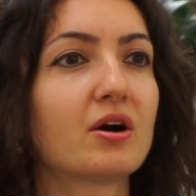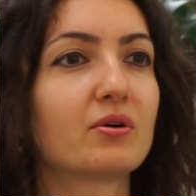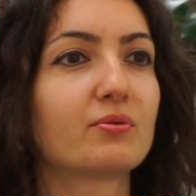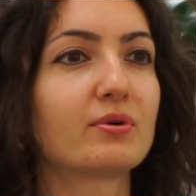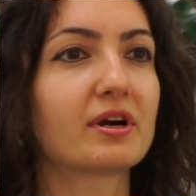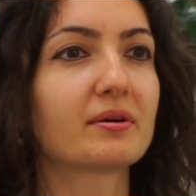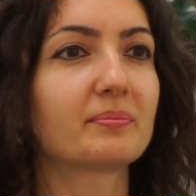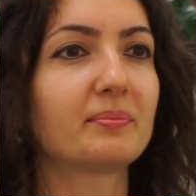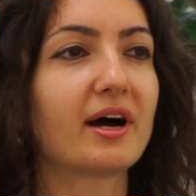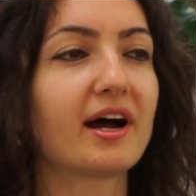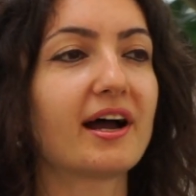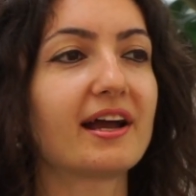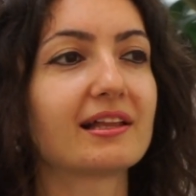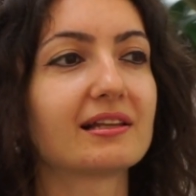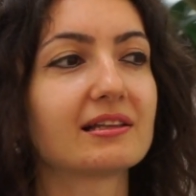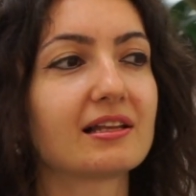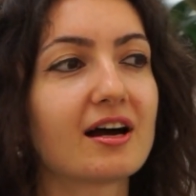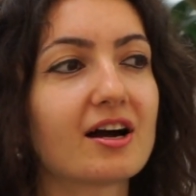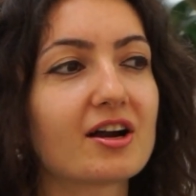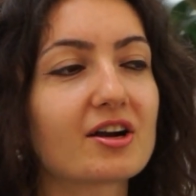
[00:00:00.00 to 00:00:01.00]
whereby
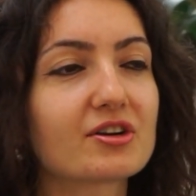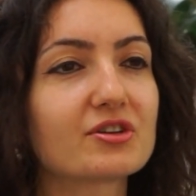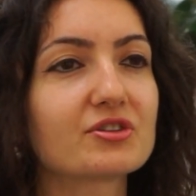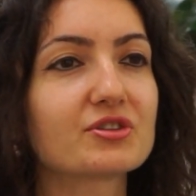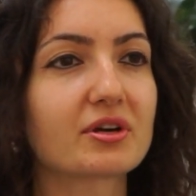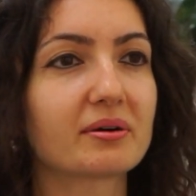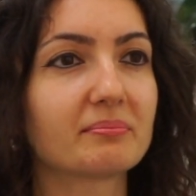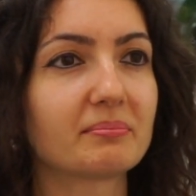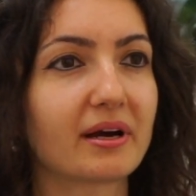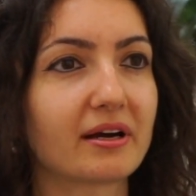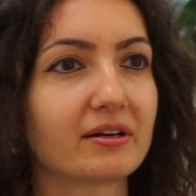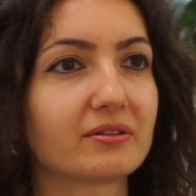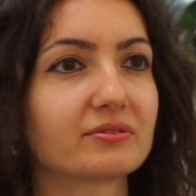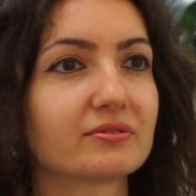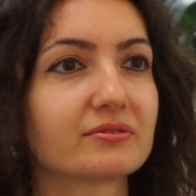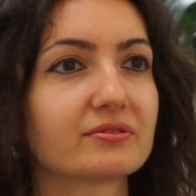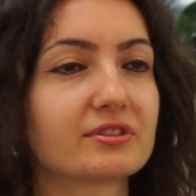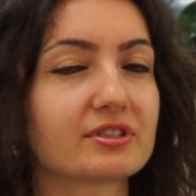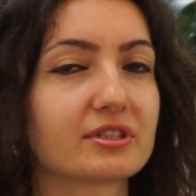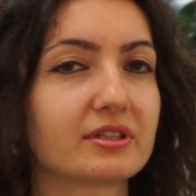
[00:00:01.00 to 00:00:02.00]
a large
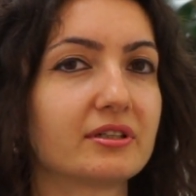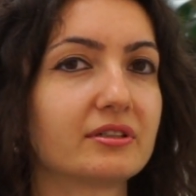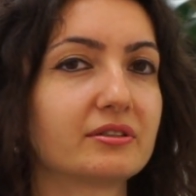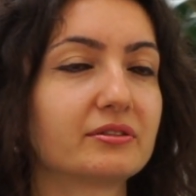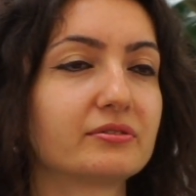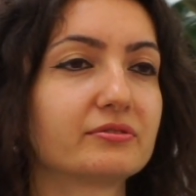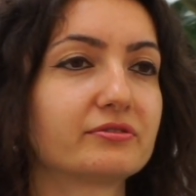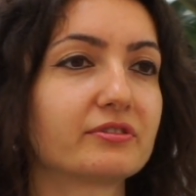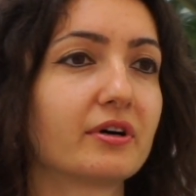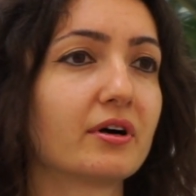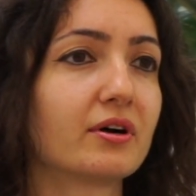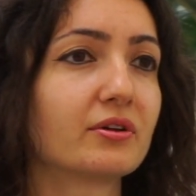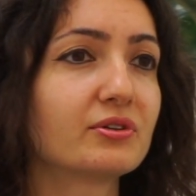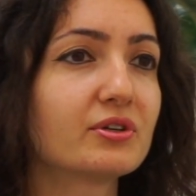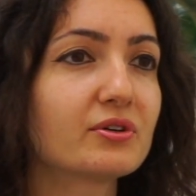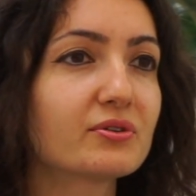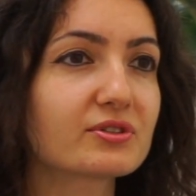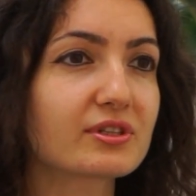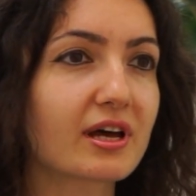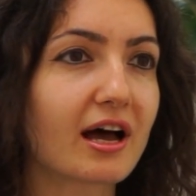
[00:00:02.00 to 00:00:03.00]
amount of
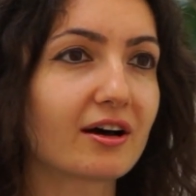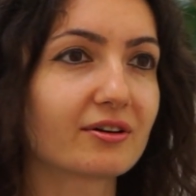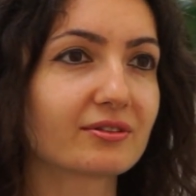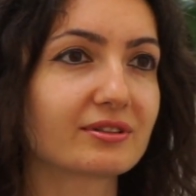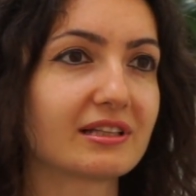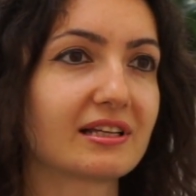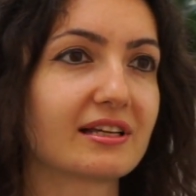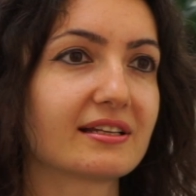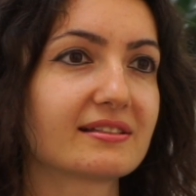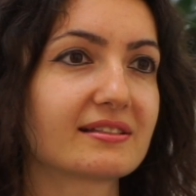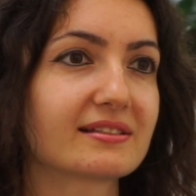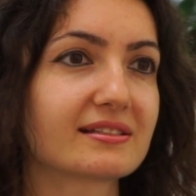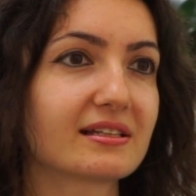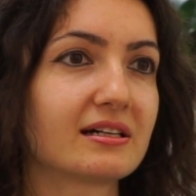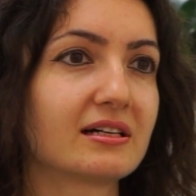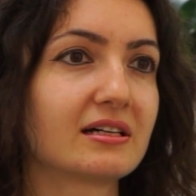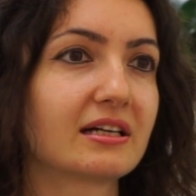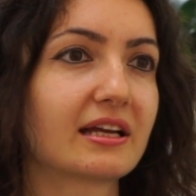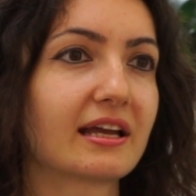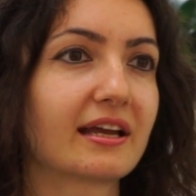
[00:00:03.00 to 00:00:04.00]
news outlets
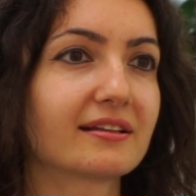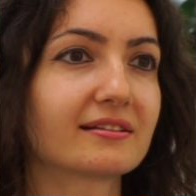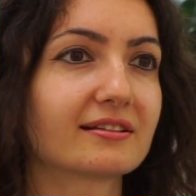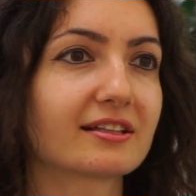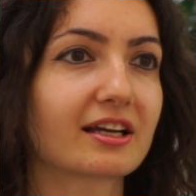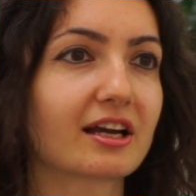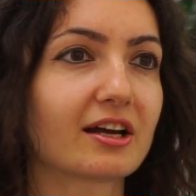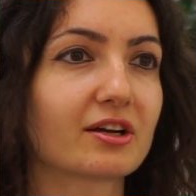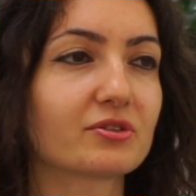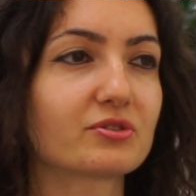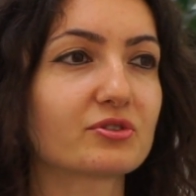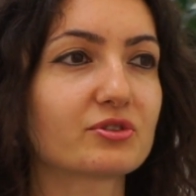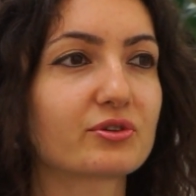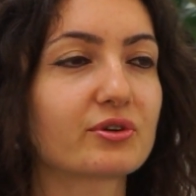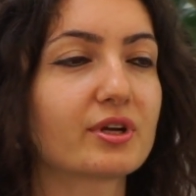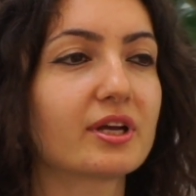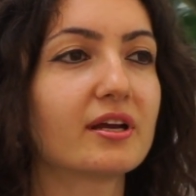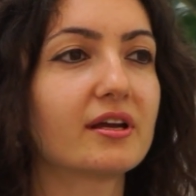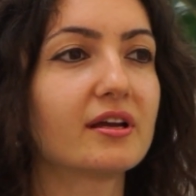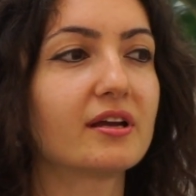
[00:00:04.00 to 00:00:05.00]
in the
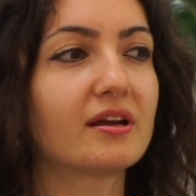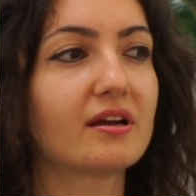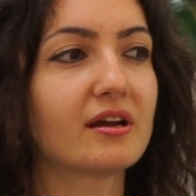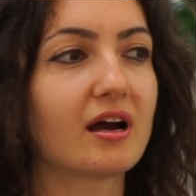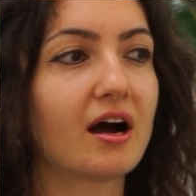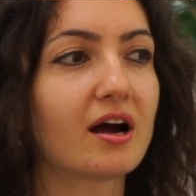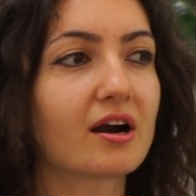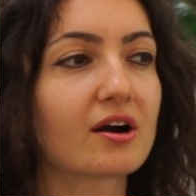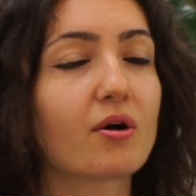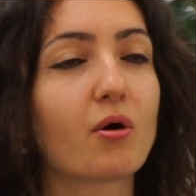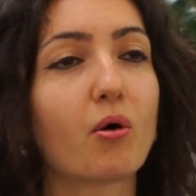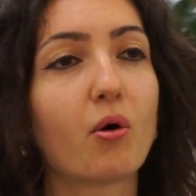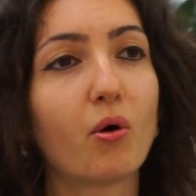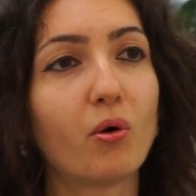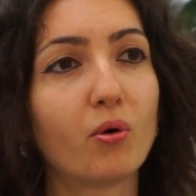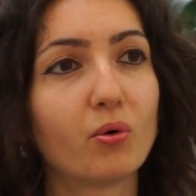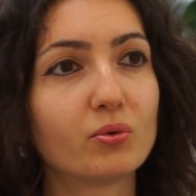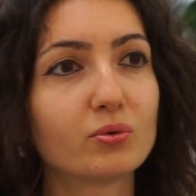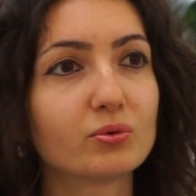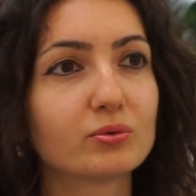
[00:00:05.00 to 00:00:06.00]
country are
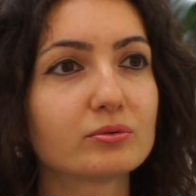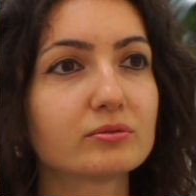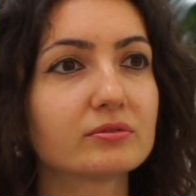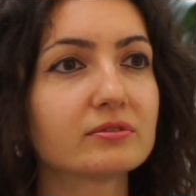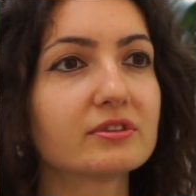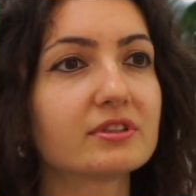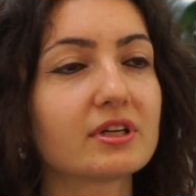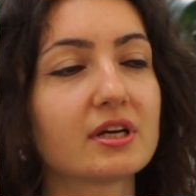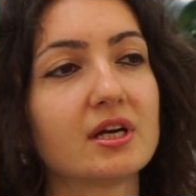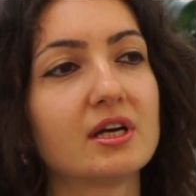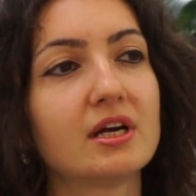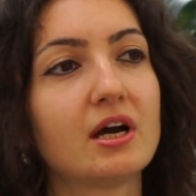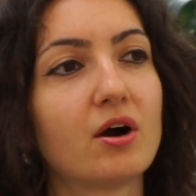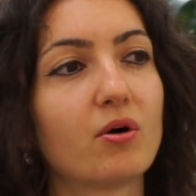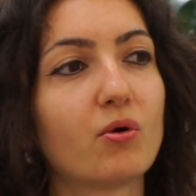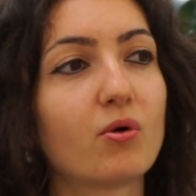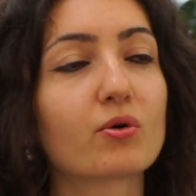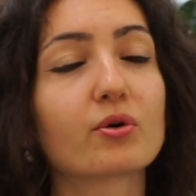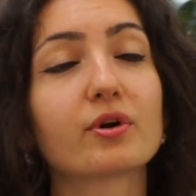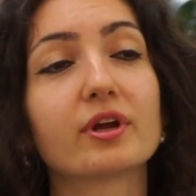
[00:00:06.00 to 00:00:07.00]
owned
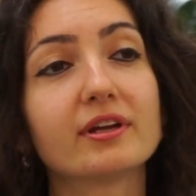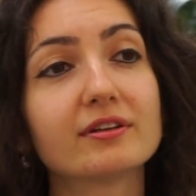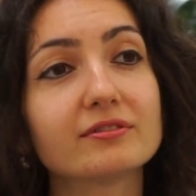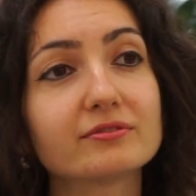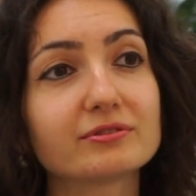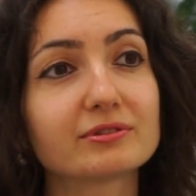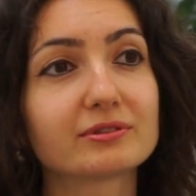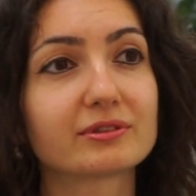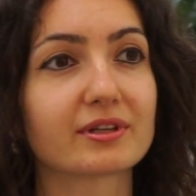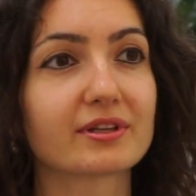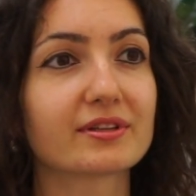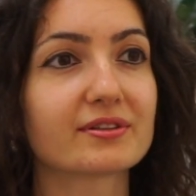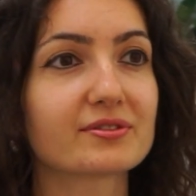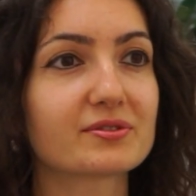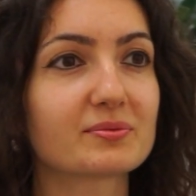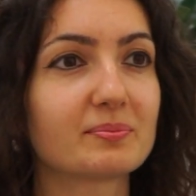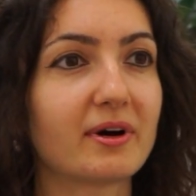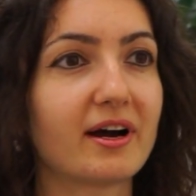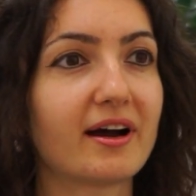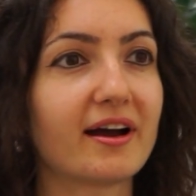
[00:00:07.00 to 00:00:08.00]
or
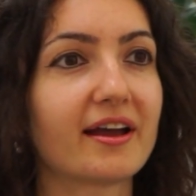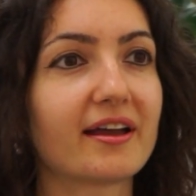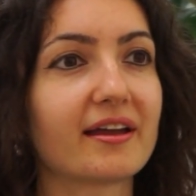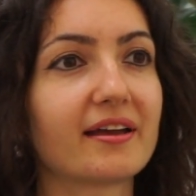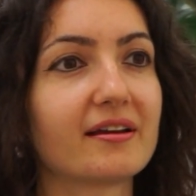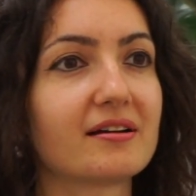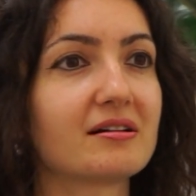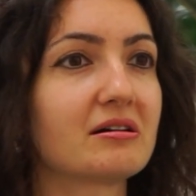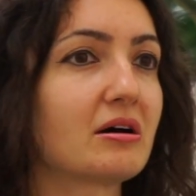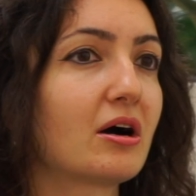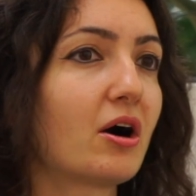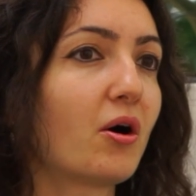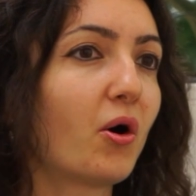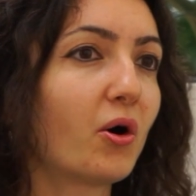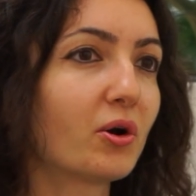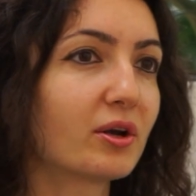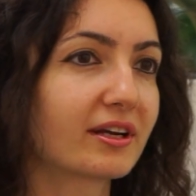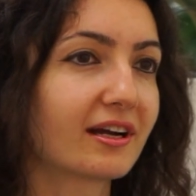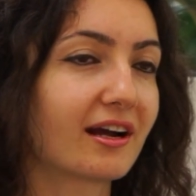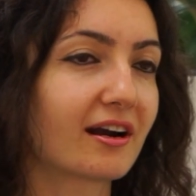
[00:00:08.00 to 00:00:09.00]
influenced by
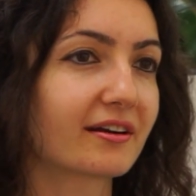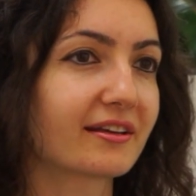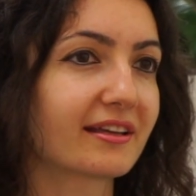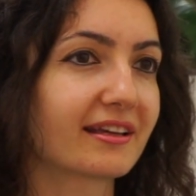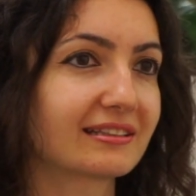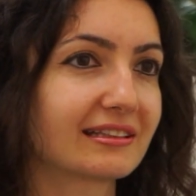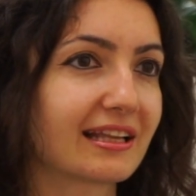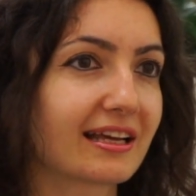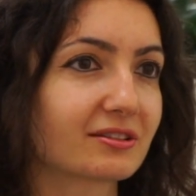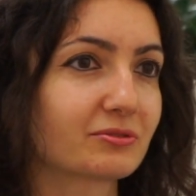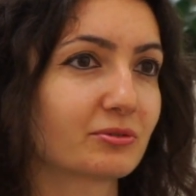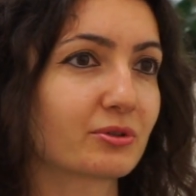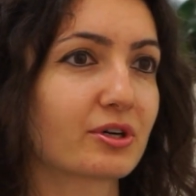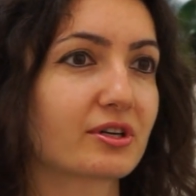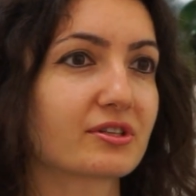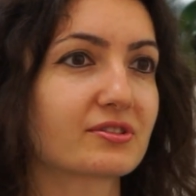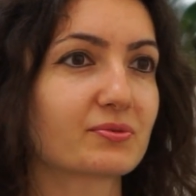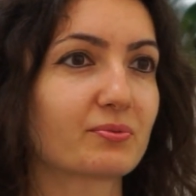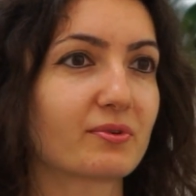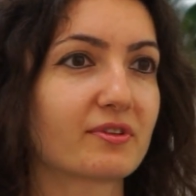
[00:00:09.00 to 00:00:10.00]
oligarchic
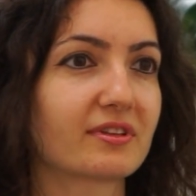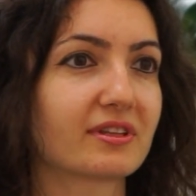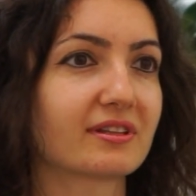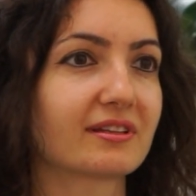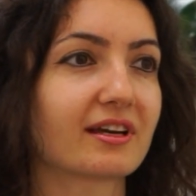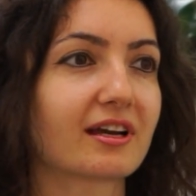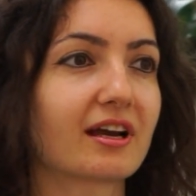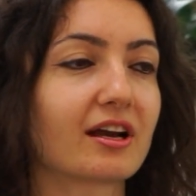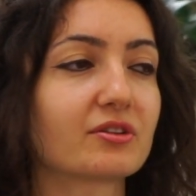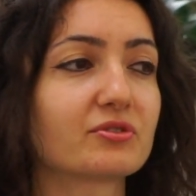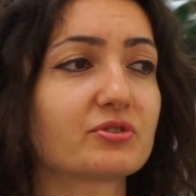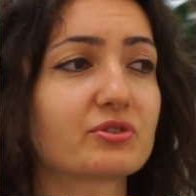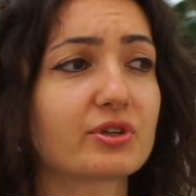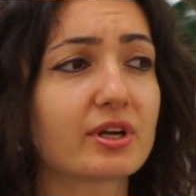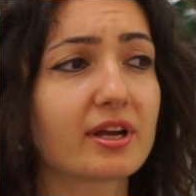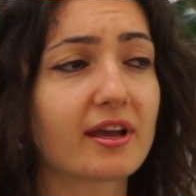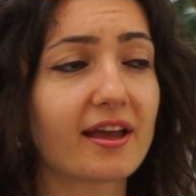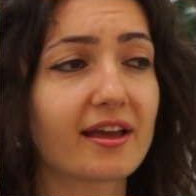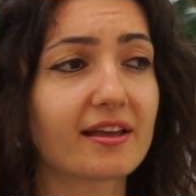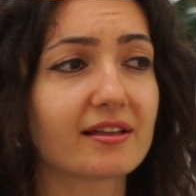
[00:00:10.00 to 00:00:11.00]
networks within the country.